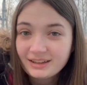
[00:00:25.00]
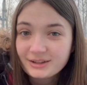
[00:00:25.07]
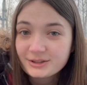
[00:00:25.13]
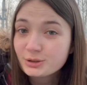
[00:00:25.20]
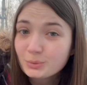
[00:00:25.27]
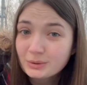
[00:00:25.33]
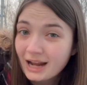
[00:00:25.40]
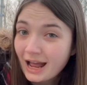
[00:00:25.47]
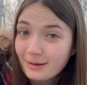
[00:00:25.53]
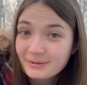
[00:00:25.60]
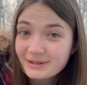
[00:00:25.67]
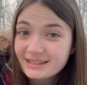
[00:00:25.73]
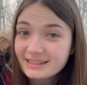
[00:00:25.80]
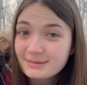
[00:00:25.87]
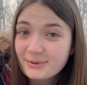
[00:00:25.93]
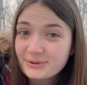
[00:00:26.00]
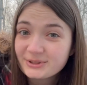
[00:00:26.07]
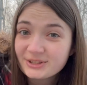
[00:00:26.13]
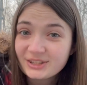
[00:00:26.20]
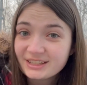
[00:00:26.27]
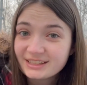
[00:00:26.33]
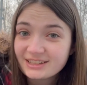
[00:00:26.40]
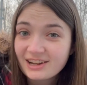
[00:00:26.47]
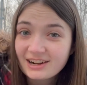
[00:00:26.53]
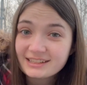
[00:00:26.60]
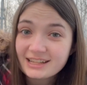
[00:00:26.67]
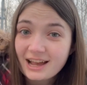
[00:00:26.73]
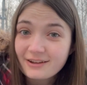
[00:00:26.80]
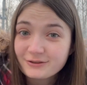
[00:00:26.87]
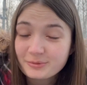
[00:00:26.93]
So what happens to most of these ducks
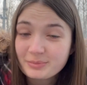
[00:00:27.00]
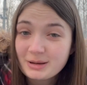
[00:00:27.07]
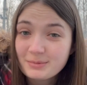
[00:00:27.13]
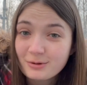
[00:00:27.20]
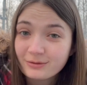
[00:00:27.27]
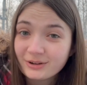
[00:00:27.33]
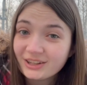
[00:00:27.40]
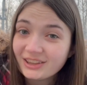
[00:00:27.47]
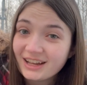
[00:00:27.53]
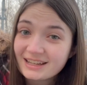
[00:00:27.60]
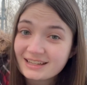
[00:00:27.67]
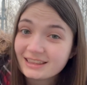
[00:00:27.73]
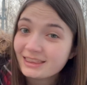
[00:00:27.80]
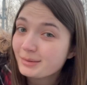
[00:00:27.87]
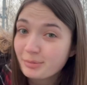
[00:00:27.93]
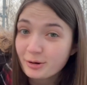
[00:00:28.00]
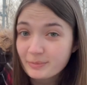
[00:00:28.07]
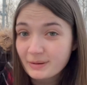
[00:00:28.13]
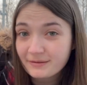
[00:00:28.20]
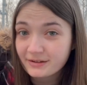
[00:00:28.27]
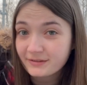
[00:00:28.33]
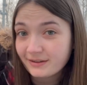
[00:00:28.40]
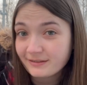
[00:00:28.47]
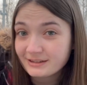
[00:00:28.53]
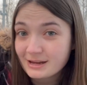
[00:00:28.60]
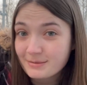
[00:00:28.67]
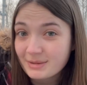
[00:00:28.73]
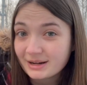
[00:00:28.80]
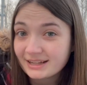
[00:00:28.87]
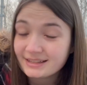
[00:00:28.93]
after people realize that they poop every
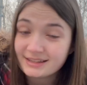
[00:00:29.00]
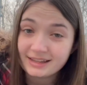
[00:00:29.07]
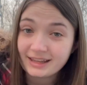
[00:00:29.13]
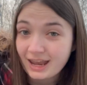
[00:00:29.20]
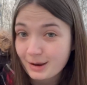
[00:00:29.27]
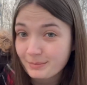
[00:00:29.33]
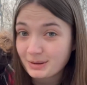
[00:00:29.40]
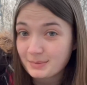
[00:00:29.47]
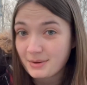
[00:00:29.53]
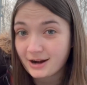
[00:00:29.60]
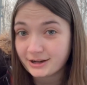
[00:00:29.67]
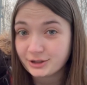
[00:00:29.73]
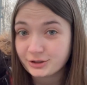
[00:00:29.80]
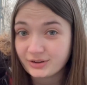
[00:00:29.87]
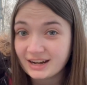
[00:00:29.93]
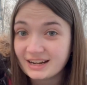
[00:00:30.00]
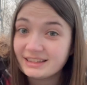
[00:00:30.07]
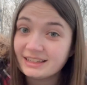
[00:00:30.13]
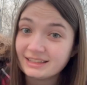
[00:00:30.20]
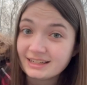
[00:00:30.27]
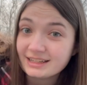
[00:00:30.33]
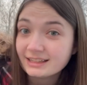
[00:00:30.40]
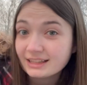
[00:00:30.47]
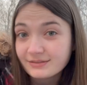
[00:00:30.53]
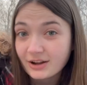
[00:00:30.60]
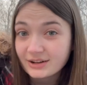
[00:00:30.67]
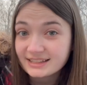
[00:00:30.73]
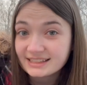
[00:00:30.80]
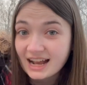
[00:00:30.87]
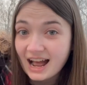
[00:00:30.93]
15 minutes, they can't be potty trained, they need to live
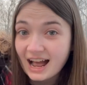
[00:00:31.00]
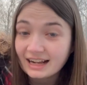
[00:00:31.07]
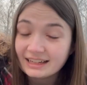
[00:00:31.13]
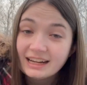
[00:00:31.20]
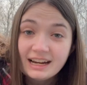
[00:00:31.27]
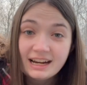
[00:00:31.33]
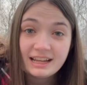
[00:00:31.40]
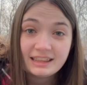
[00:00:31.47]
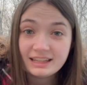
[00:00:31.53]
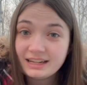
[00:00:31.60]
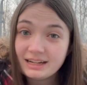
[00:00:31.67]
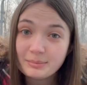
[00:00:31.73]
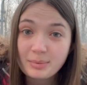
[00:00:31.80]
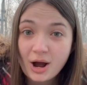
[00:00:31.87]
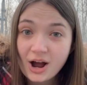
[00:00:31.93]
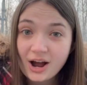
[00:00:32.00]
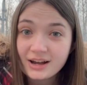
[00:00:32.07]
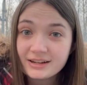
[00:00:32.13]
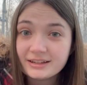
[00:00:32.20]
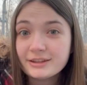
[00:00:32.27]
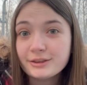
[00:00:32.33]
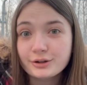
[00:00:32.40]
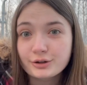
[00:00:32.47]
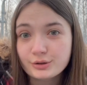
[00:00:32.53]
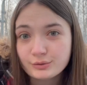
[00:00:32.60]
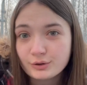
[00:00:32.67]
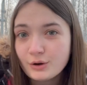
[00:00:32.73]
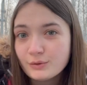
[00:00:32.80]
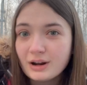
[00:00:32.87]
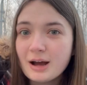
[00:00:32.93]
outside, they need a pond, and they're
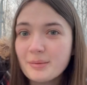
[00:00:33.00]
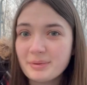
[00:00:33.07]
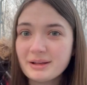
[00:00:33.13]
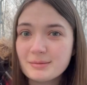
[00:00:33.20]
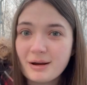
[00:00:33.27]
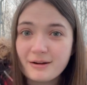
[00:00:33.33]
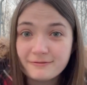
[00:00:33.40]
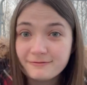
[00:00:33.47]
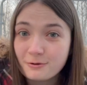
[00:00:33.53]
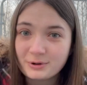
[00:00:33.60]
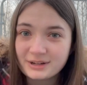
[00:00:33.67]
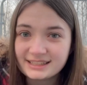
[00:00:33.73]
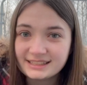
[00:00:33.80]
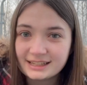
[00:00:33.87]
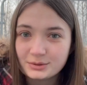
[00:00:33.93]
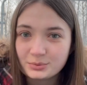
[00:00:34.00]
grown up in about 4 to 6